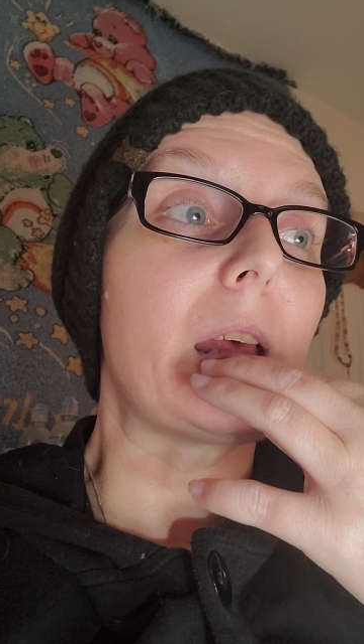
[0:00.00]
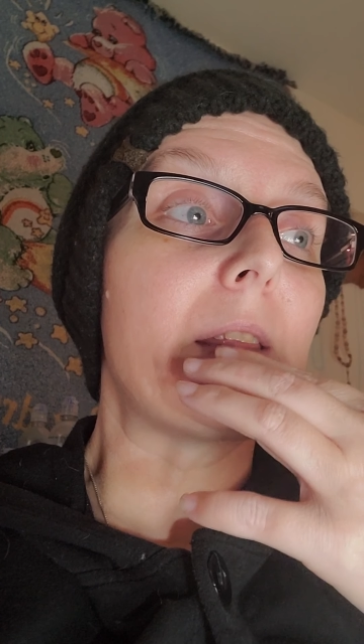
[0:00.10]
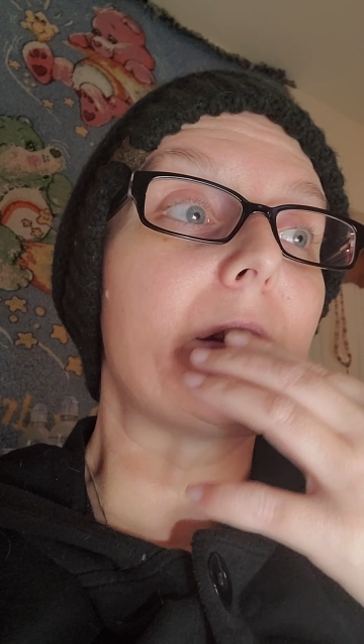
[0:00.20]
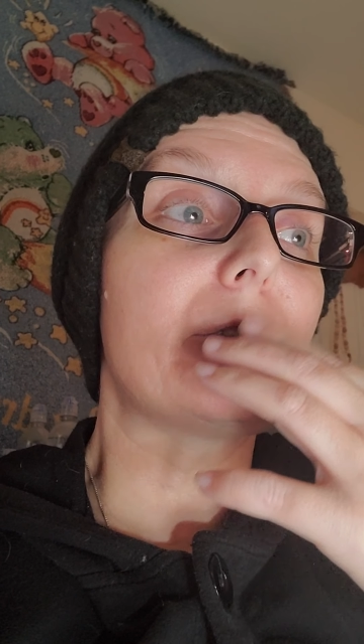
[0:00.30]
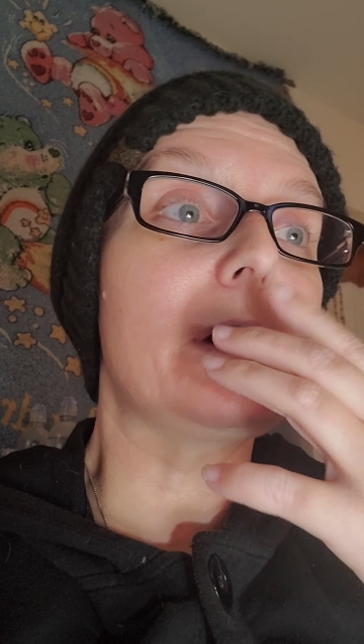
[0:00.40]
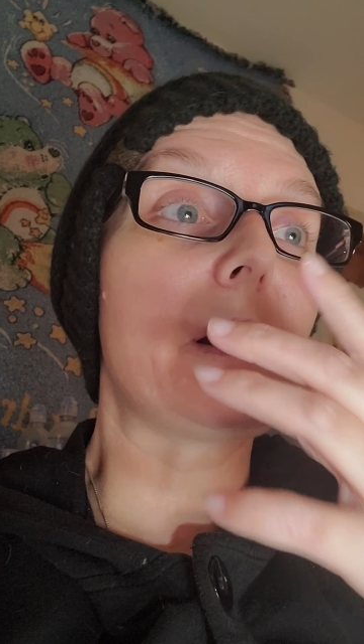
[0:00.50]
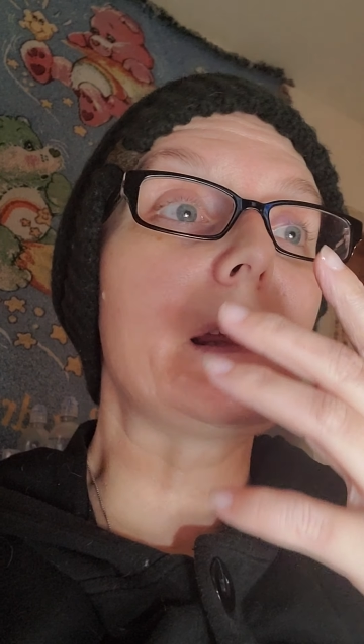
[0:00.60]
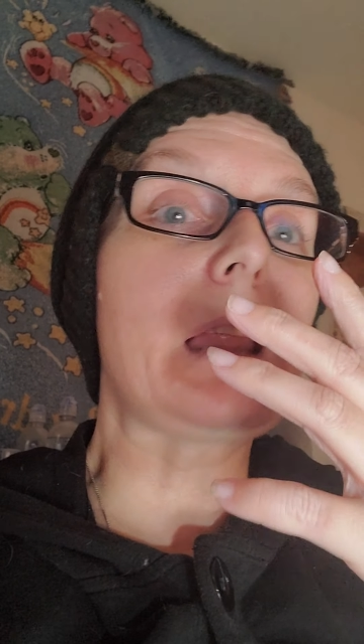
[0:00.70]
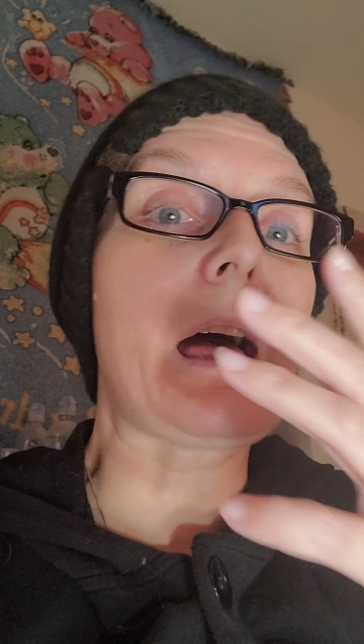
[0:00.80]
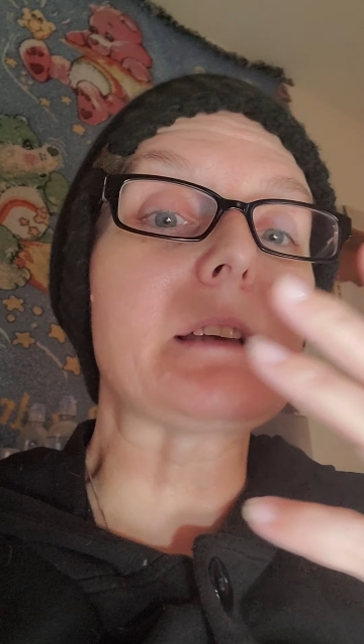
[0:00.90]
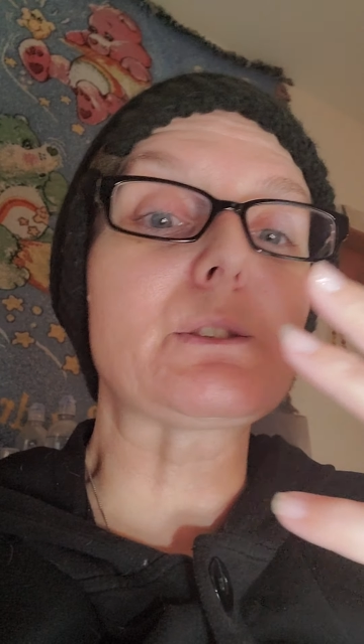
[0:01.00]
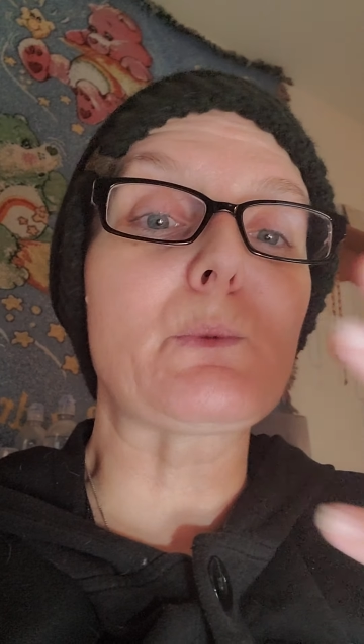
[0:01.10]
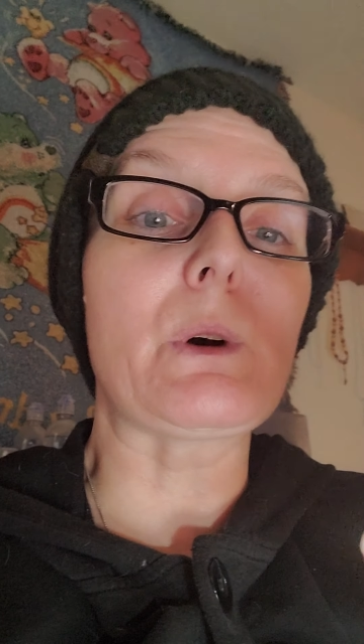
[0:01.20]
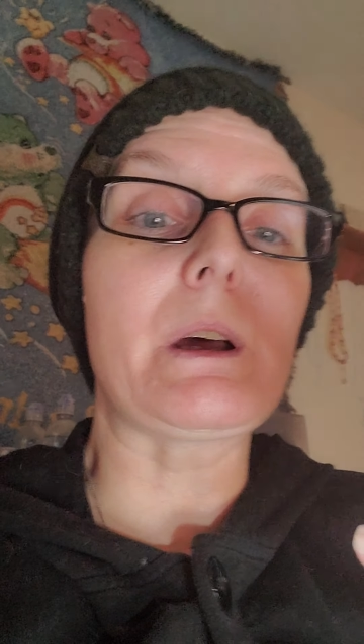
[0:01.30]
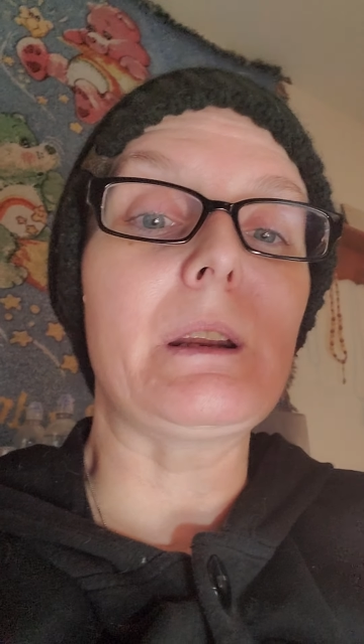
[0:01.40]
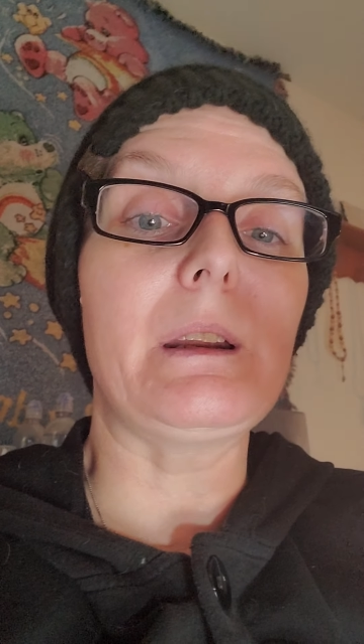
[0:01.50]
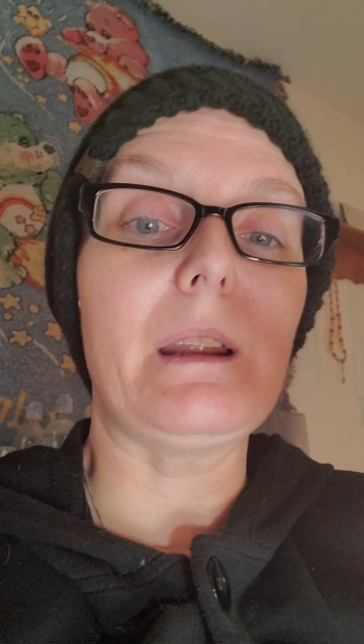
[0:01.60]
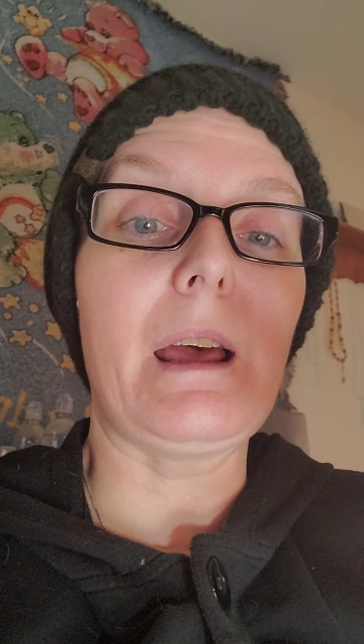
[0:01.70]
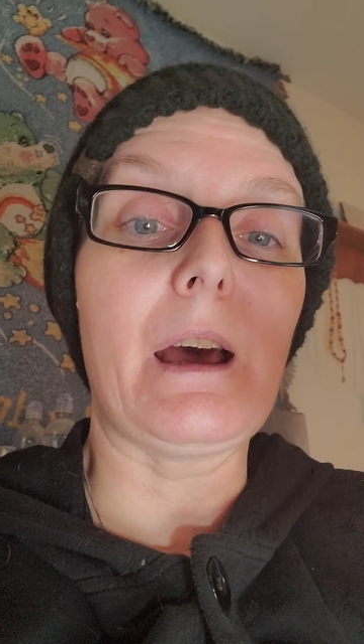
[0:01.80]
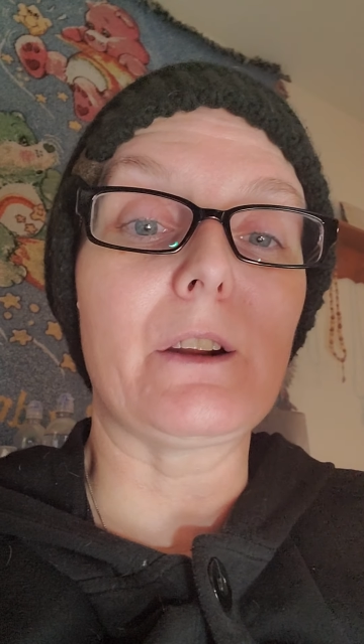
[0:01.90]
the very last one
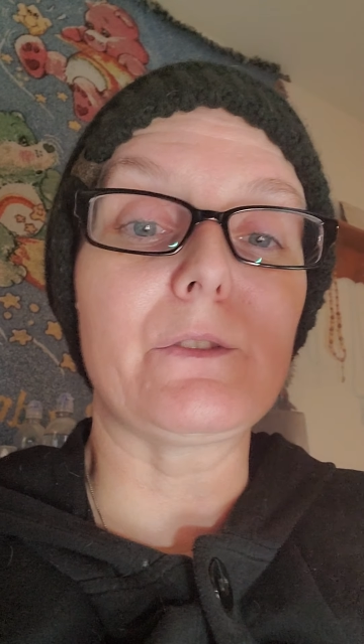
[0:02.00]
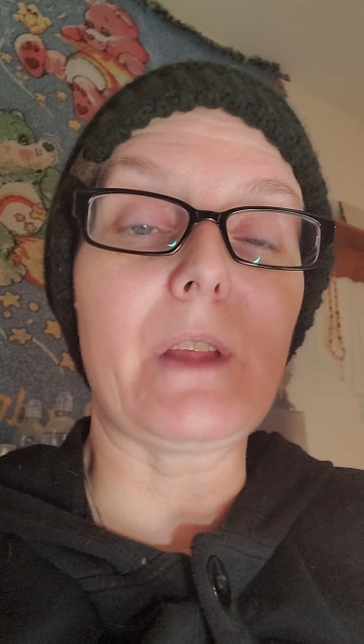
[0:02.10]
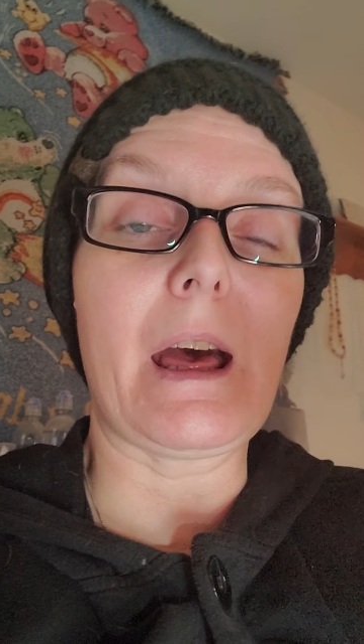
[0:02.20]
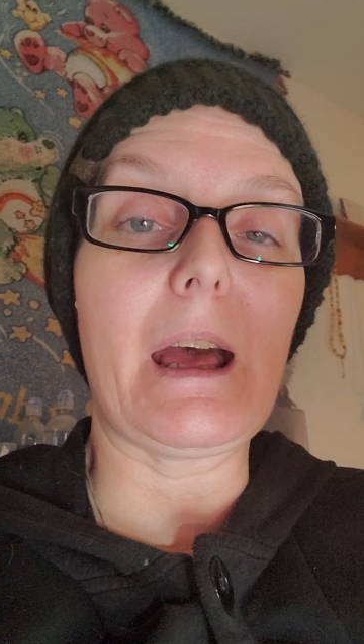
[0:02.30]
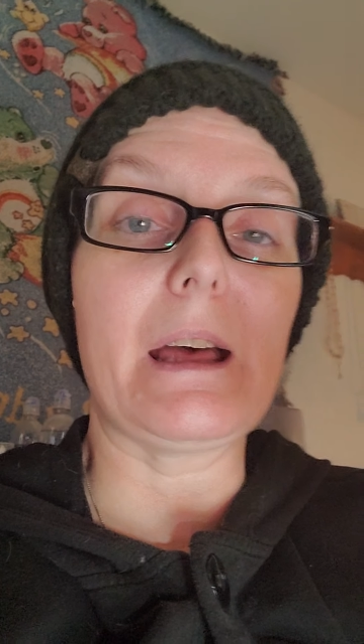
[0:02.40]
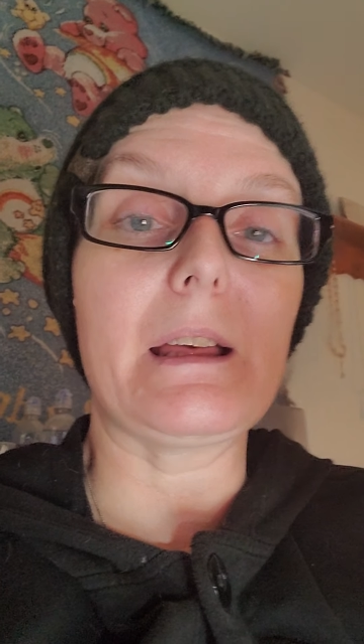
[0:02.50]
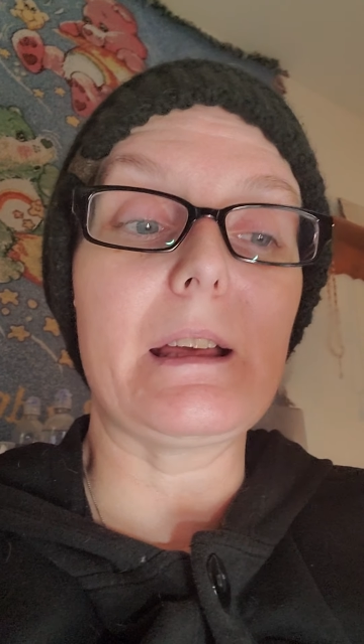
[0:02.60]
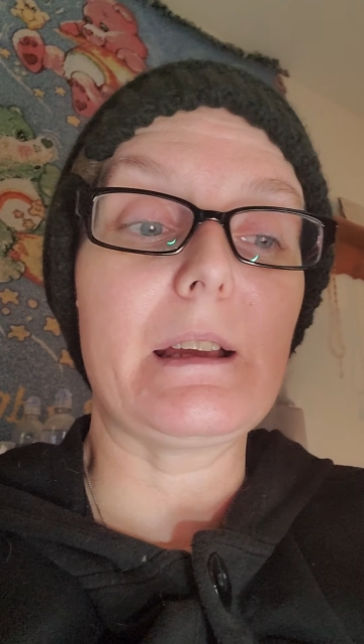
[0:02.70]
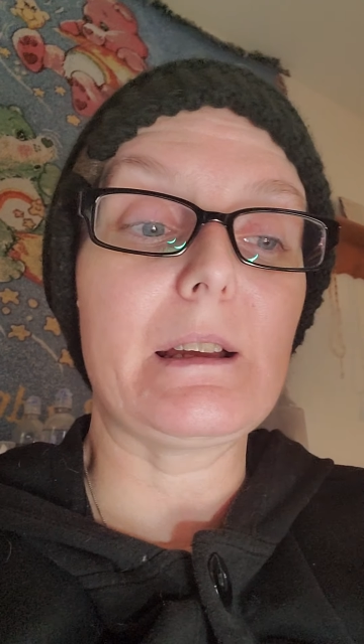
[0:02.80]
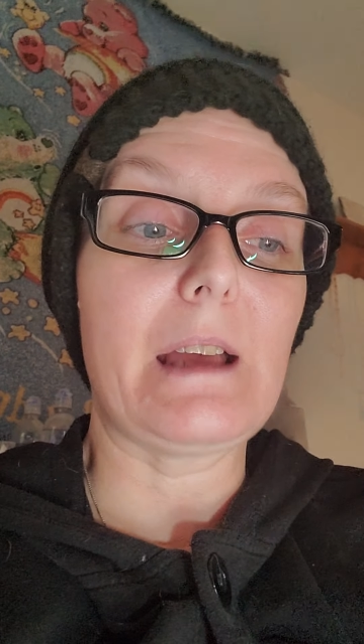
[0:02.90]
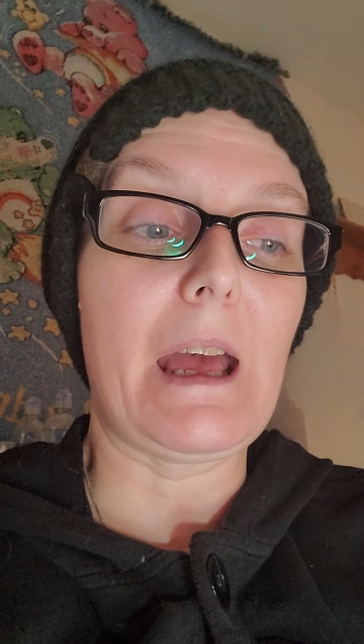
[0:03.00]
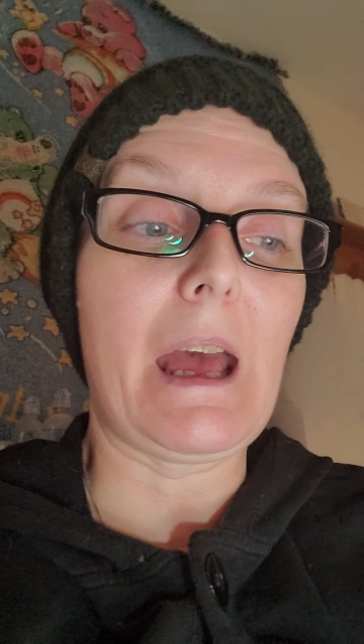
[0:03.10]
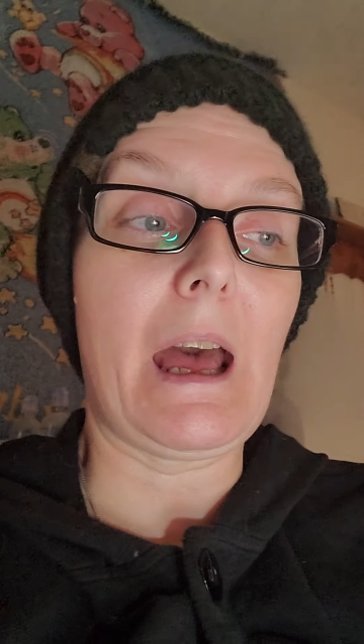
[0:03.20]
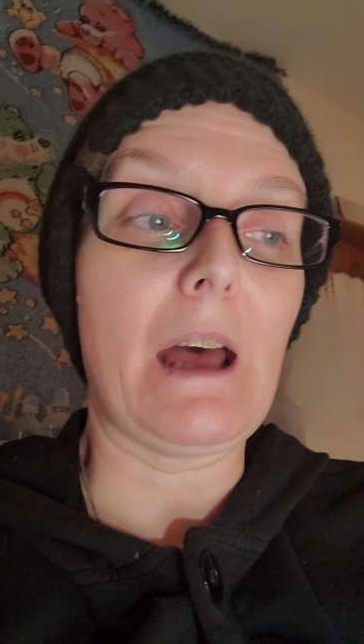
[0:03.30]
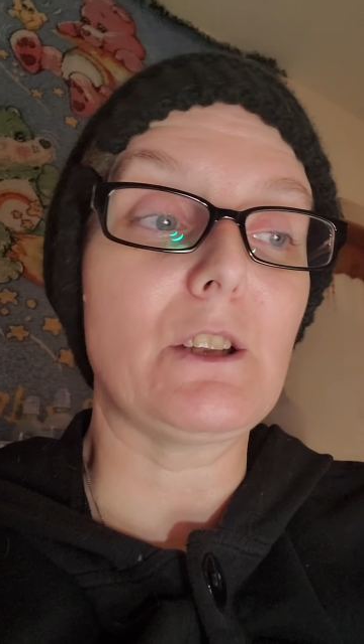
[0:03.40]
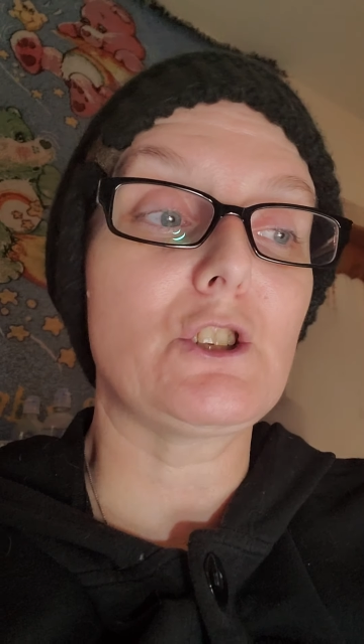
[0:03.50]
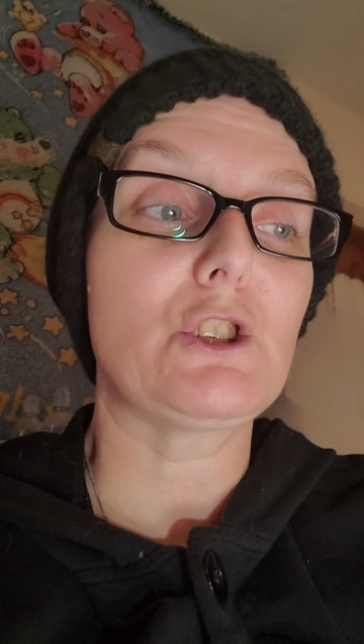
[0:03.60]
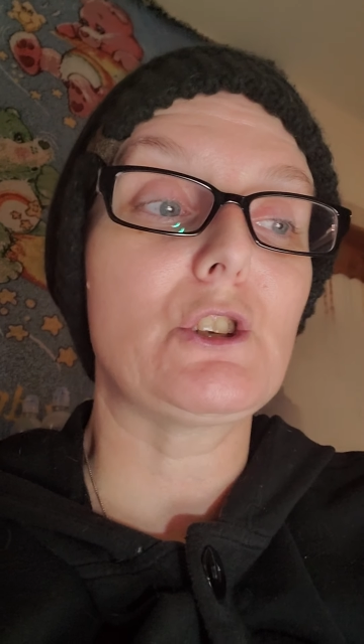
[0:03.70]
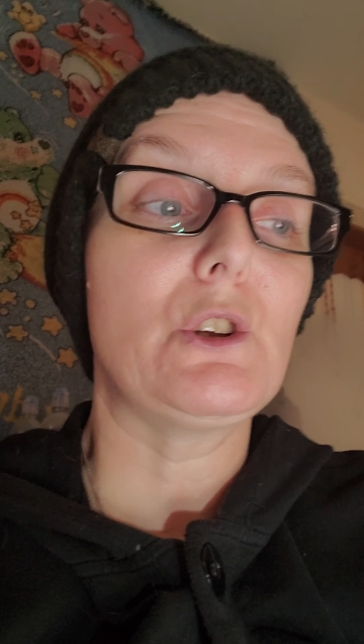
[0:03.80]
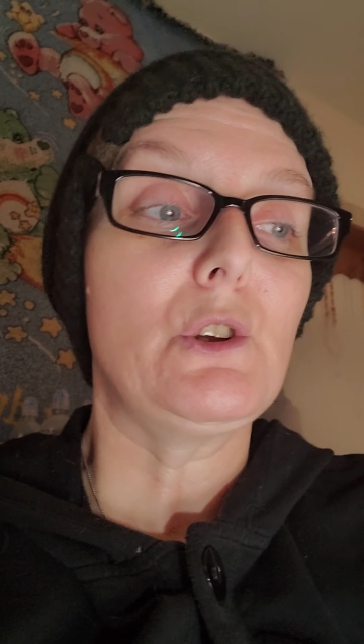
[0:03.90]
out of that hatch